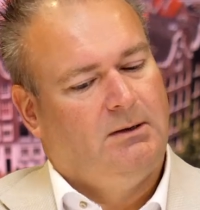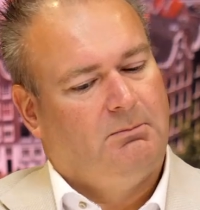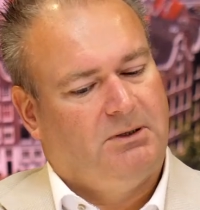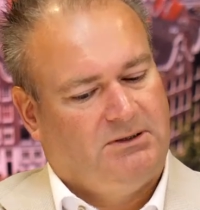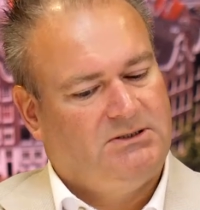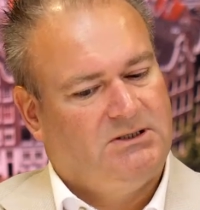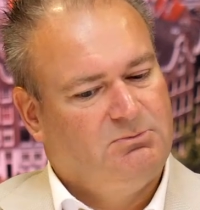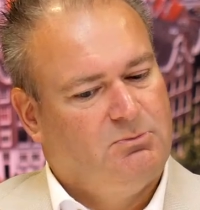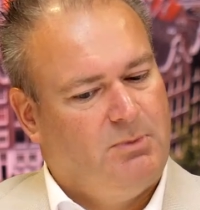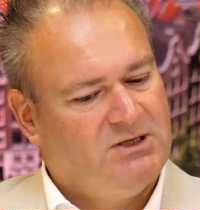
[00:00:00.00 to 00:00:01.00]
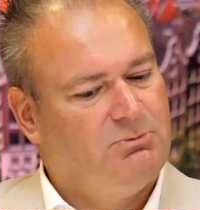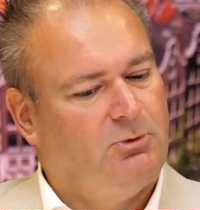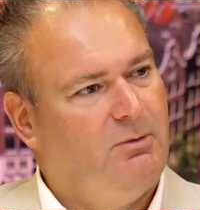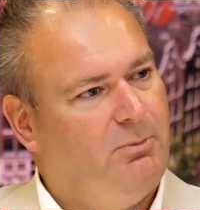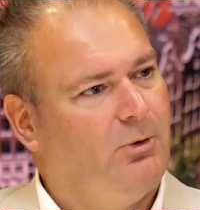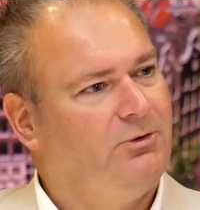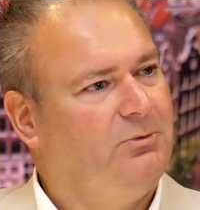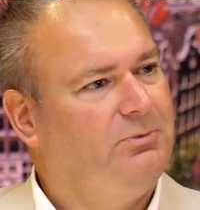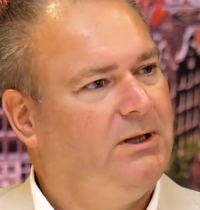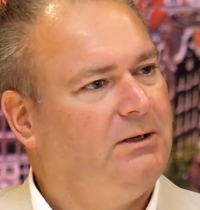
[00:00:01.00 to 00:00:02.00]
but this is much more a
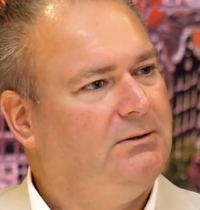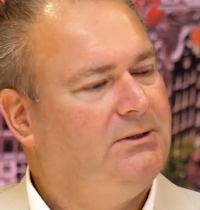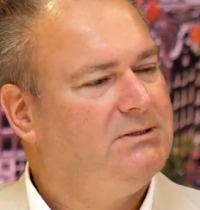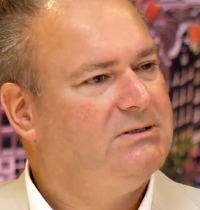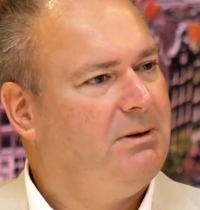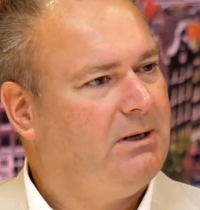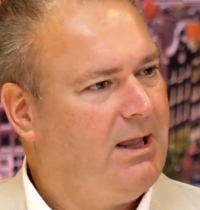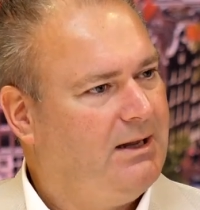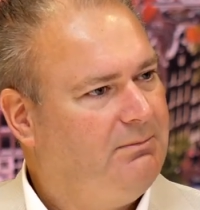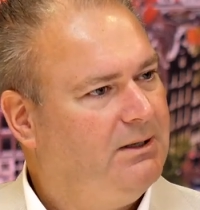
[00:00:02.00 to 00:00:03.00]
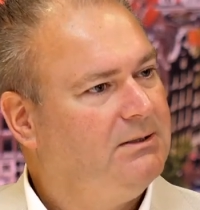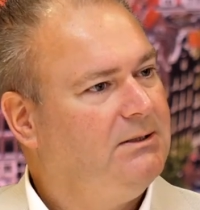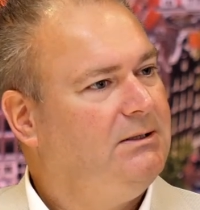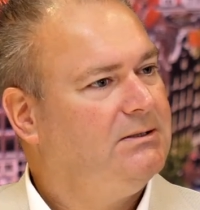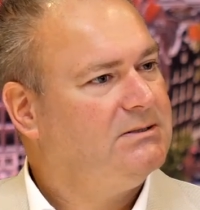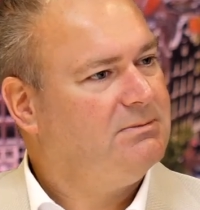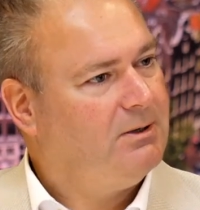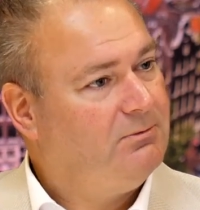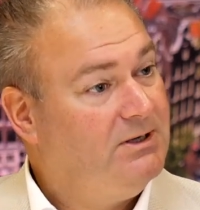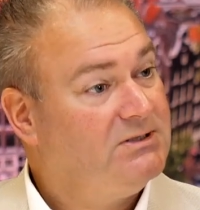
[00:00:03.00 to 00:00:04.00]
boardroom thing. This is about liability, this is
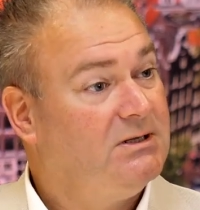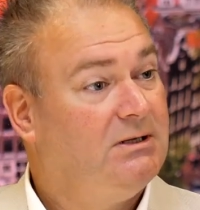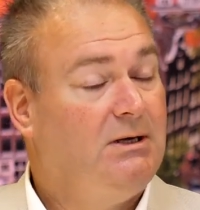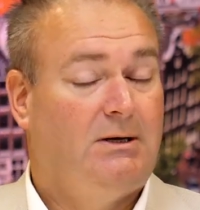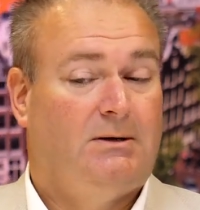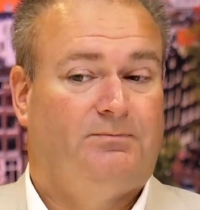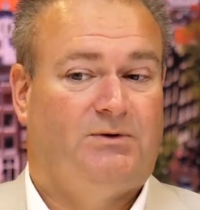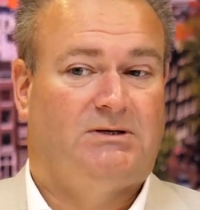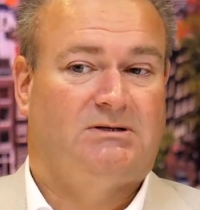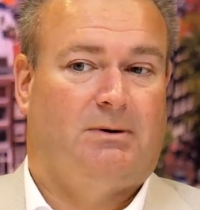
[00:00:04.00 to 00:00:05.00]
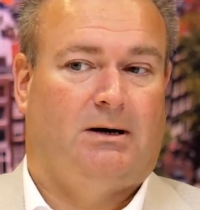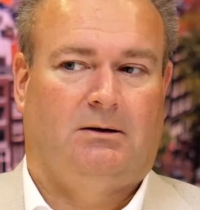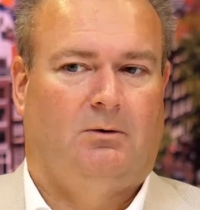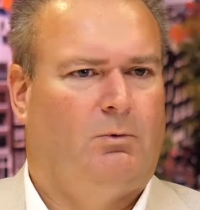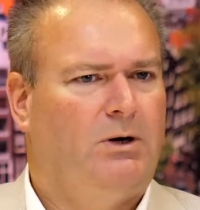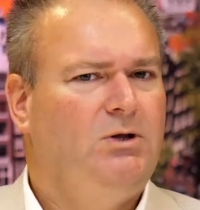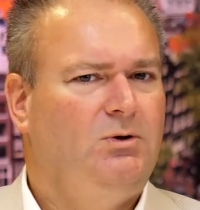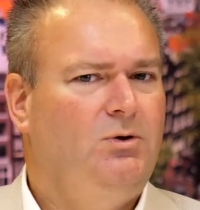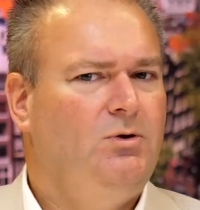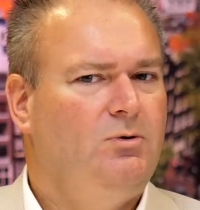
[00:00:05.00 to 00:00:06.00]
about risk, this is about what do you
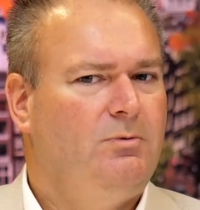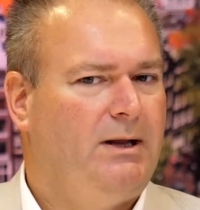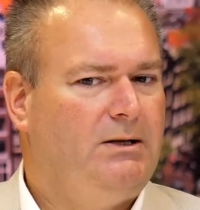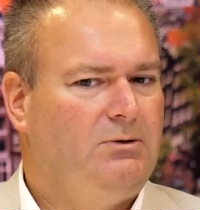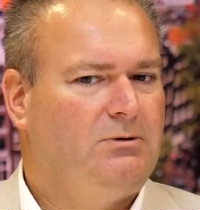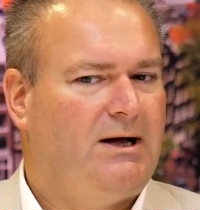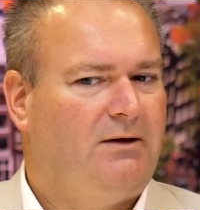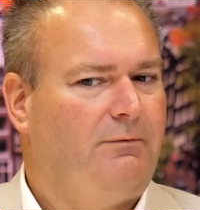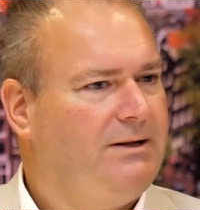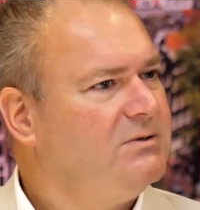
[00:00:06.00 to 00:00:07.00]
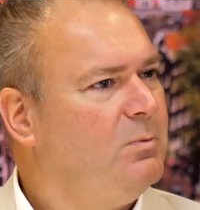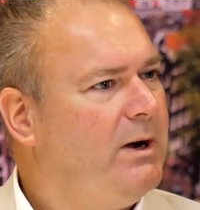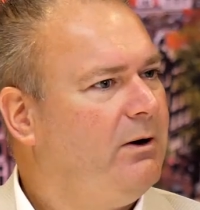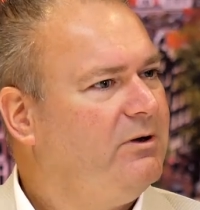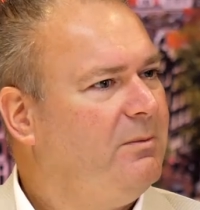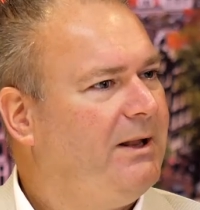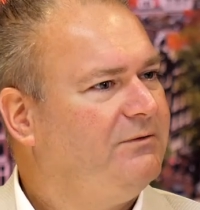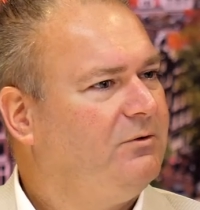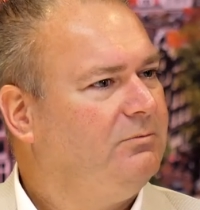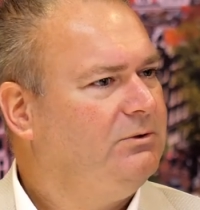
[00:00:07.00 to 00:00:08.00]
do when you have ransomware on your
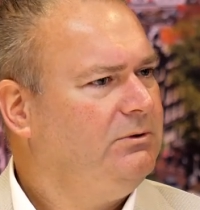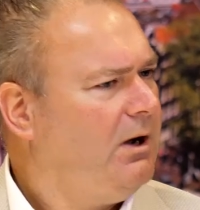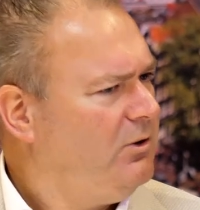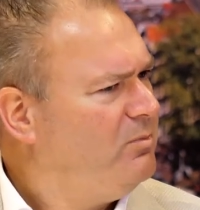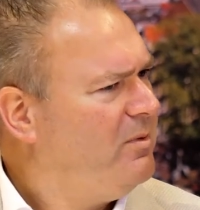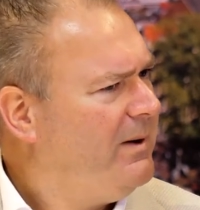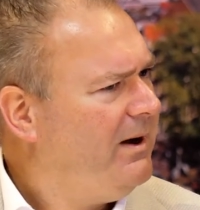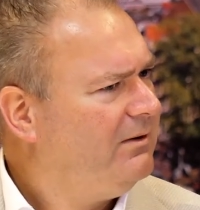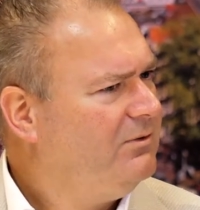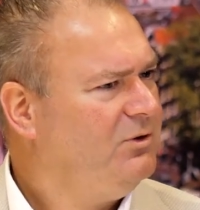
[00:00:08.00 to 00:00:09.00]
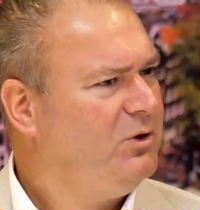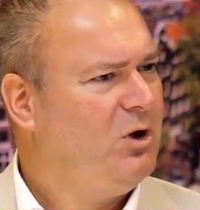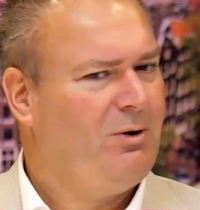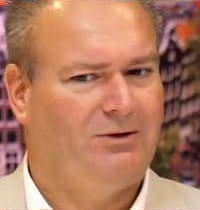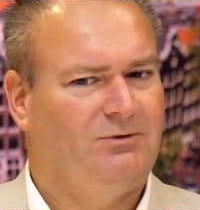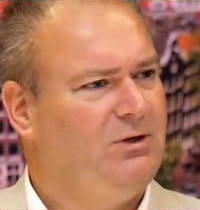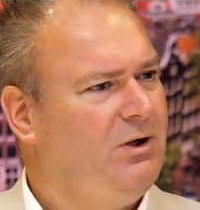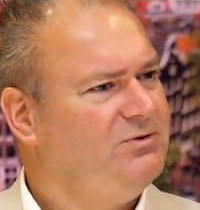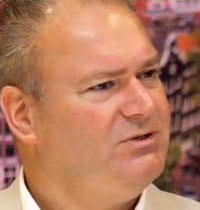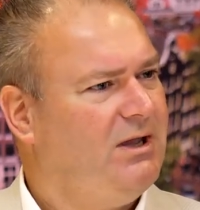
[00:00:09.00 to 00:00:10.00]
platform? Are you prepared? Do you know how to
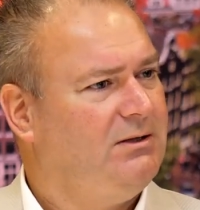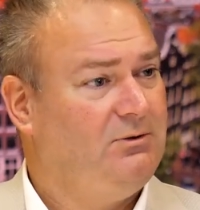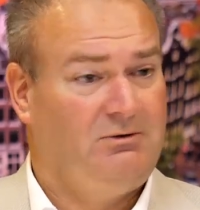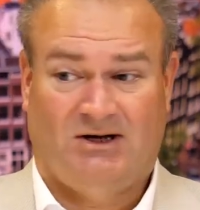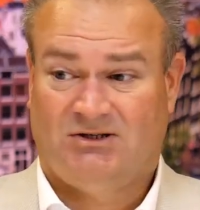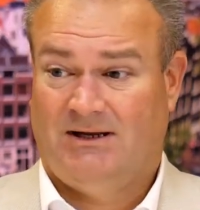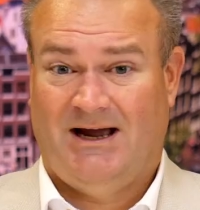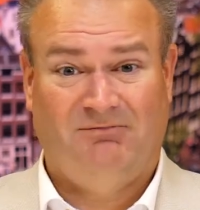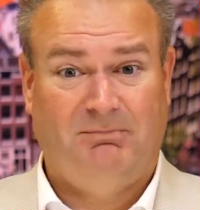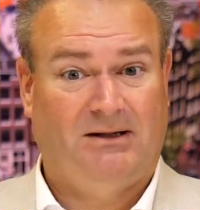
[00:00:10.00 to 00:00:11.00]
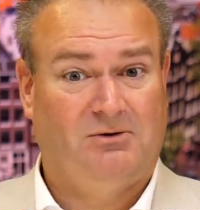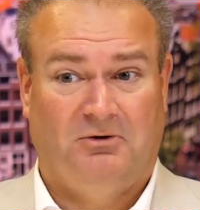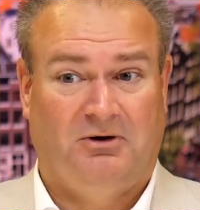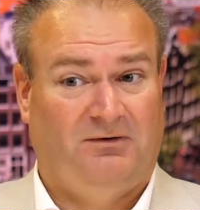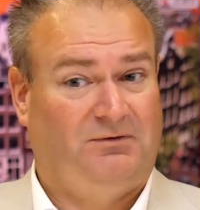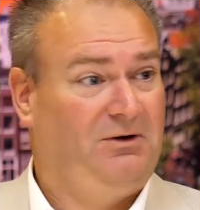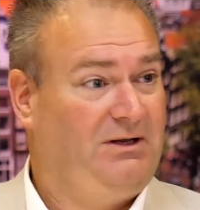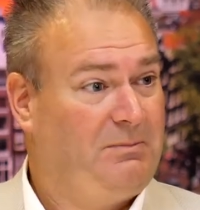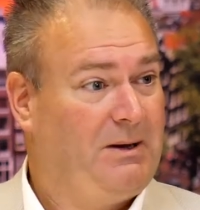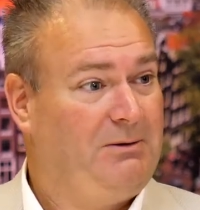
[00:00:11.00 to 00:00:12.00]
negotiate? Do you actually have Bitcoin if you need
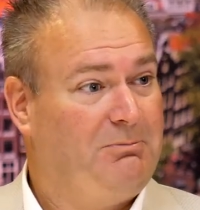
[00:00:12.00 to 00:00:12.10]
to pay in